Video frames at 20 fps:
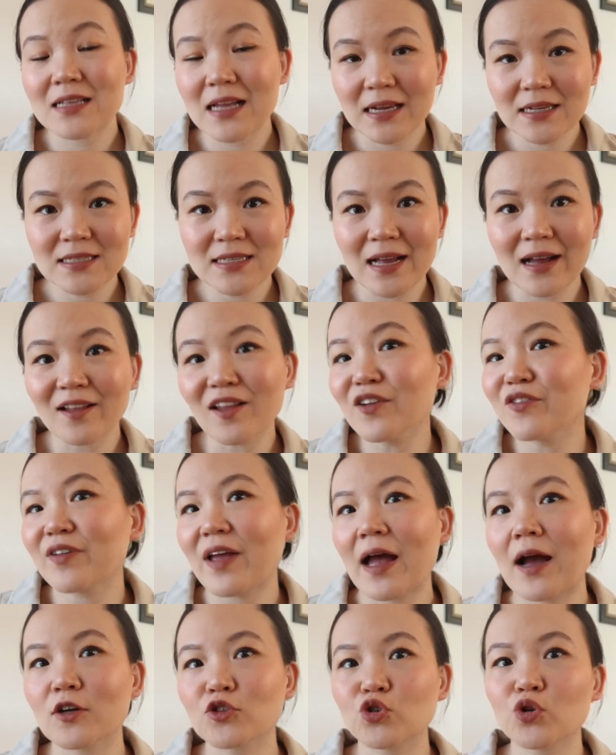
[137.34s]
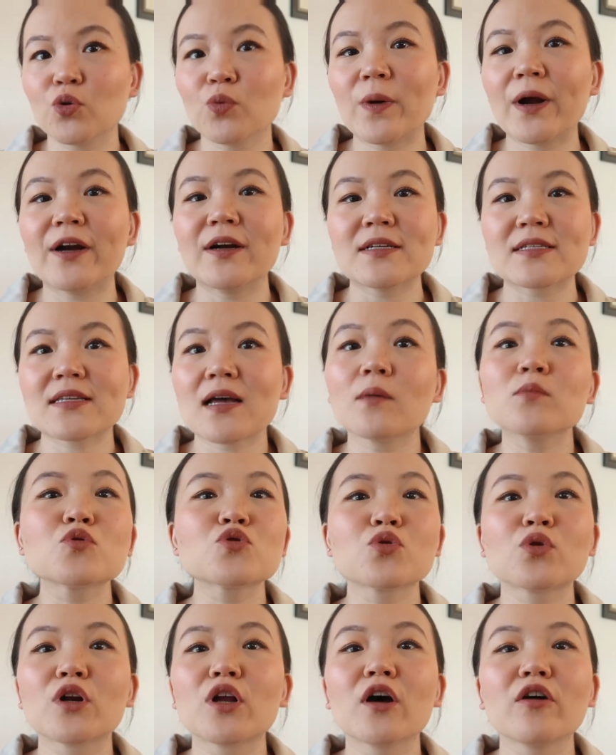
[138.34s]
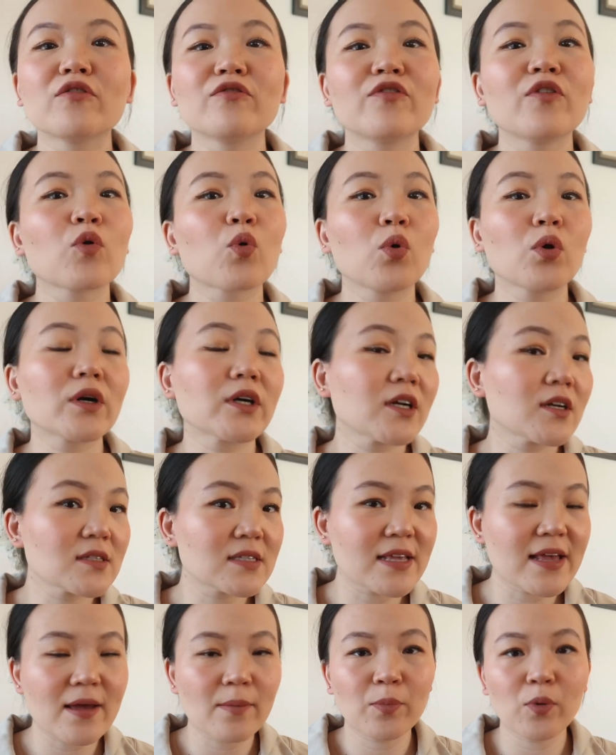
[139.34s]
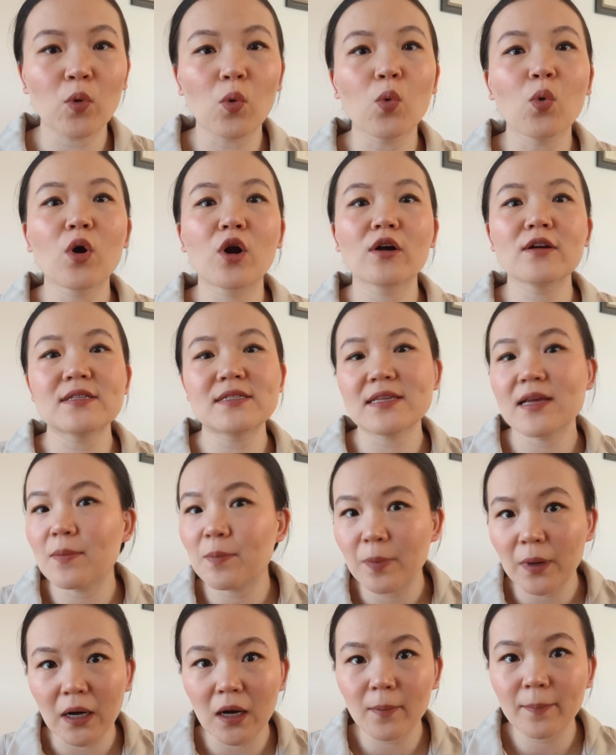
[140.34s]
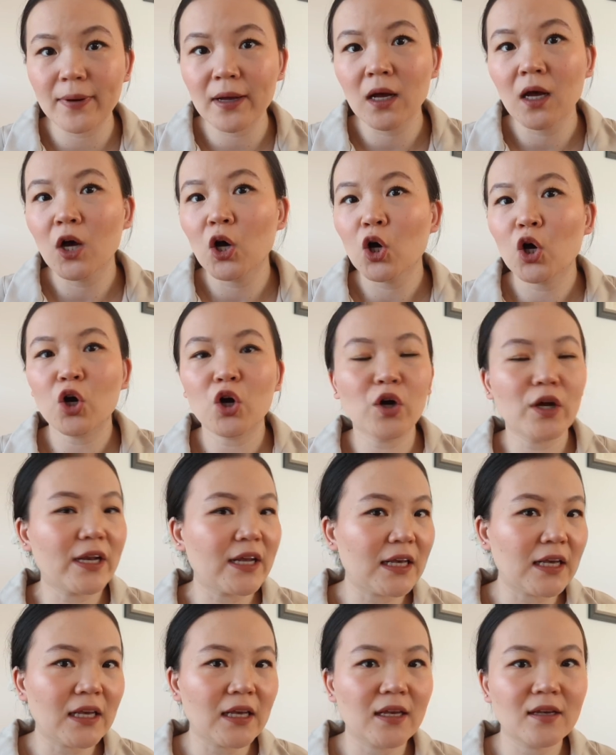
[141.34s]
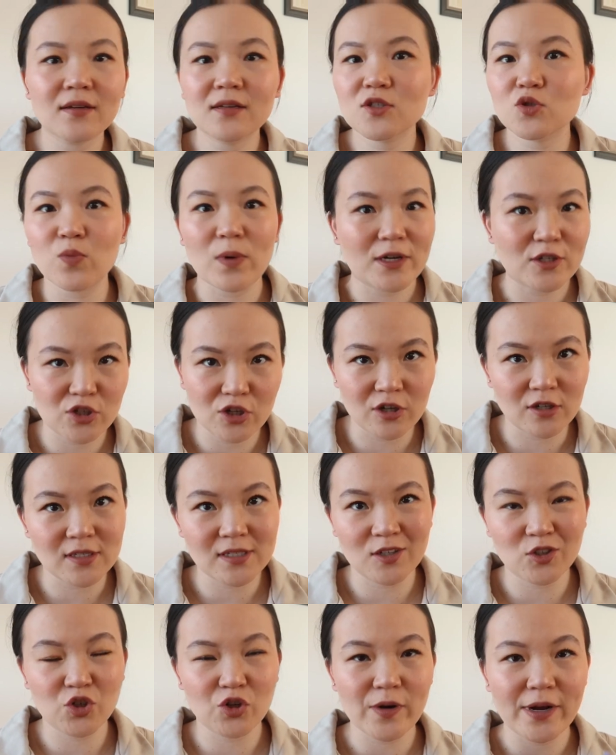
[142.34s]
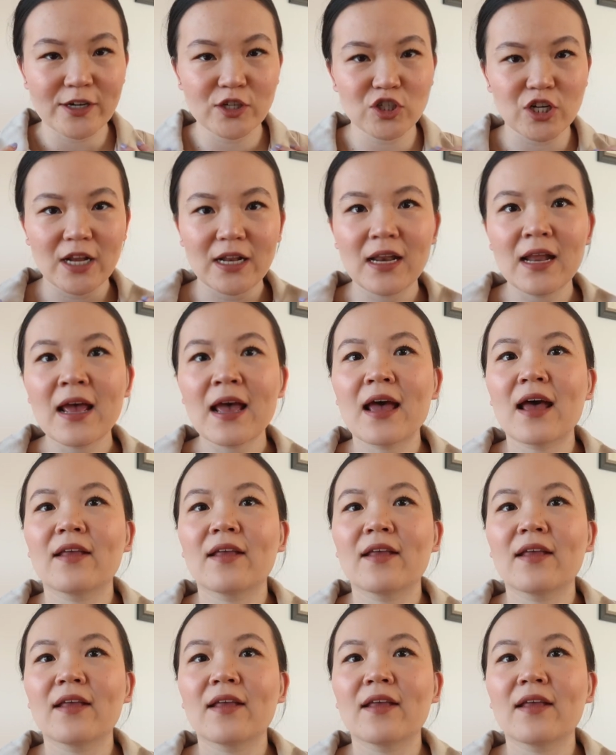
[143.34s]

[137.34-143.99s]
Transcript: next style of casual wear is some sort of quarter zip or zip up hoodie sweatshirt situation.